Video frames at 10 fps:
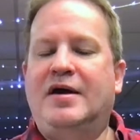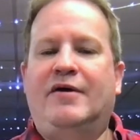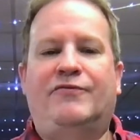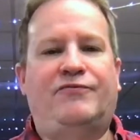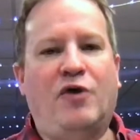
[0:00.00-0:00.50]

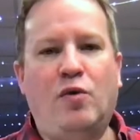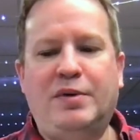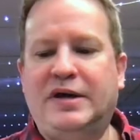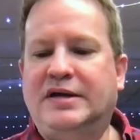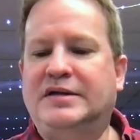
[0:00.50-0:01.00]

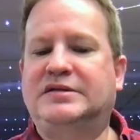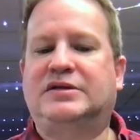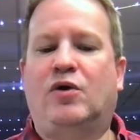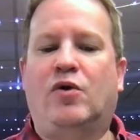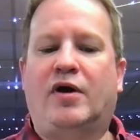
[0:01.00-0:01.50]

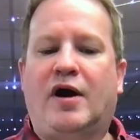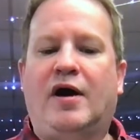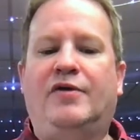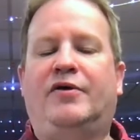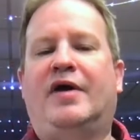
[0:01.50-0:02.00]
phobias, or
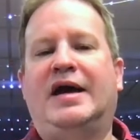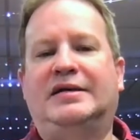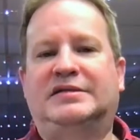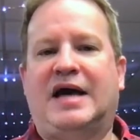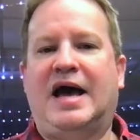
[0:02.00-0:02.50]
other
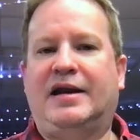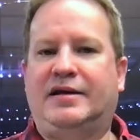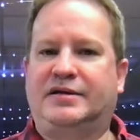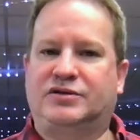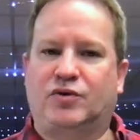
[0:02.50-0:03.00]

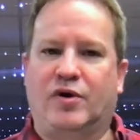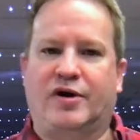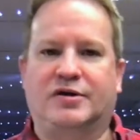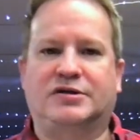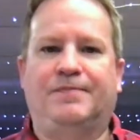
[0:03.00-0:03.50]
anxiety
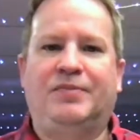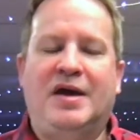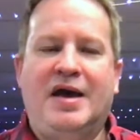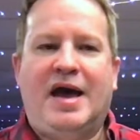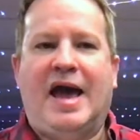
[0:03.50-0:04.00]
disorders.
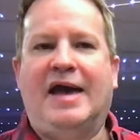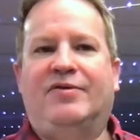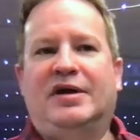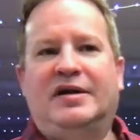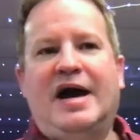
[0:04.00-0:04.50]

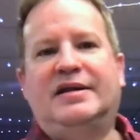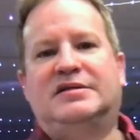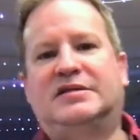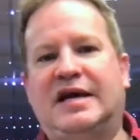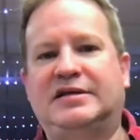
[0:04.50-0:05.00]
And the United
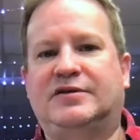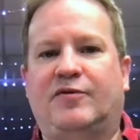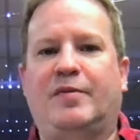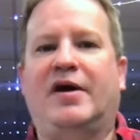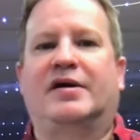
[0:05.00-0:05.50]
States of
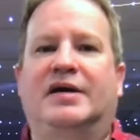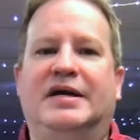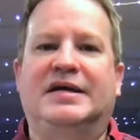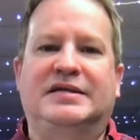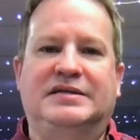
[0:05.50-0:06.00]

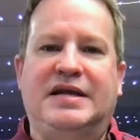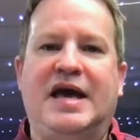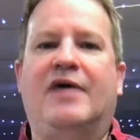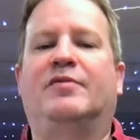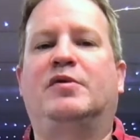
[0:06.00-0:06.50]
America is
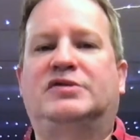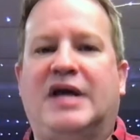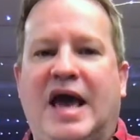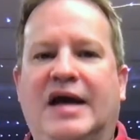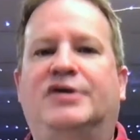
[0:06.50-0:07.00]
now the most
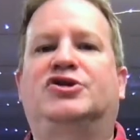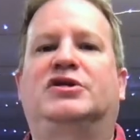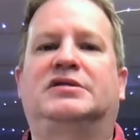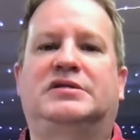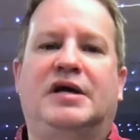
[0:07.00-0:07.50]

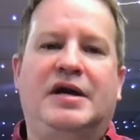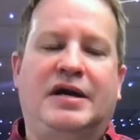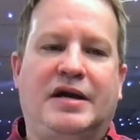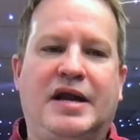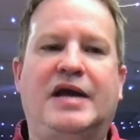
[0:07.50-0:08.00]
anxious
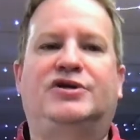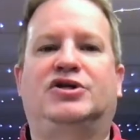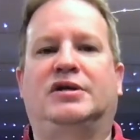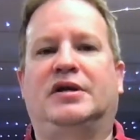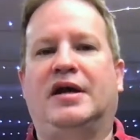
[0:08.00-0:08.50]

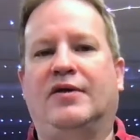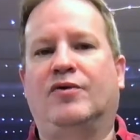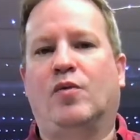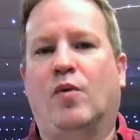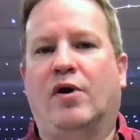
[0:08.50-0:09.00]
nation in
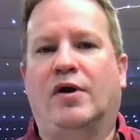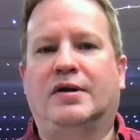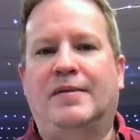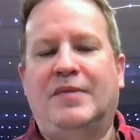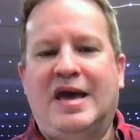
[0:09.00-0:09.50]
the
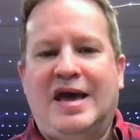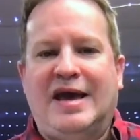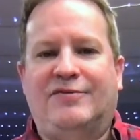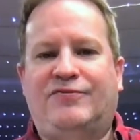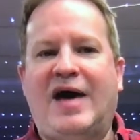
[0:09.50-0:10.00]
world.
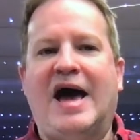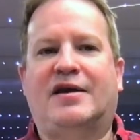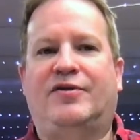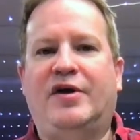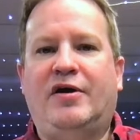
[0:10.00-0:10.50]
In
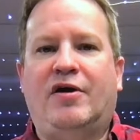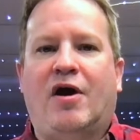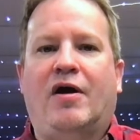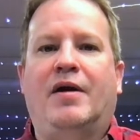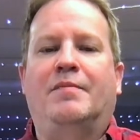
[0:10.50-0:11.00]
fact, there
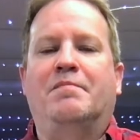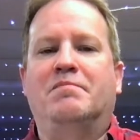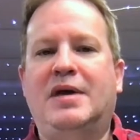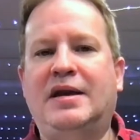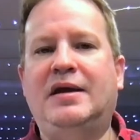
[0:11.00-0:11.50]
are
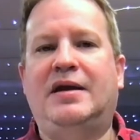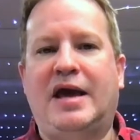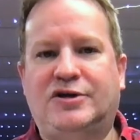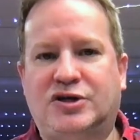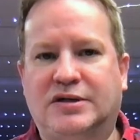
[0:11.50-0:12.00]
many
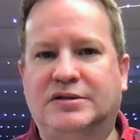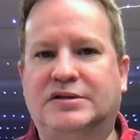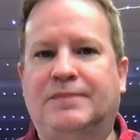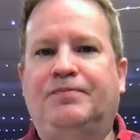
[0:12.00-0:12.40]
nations,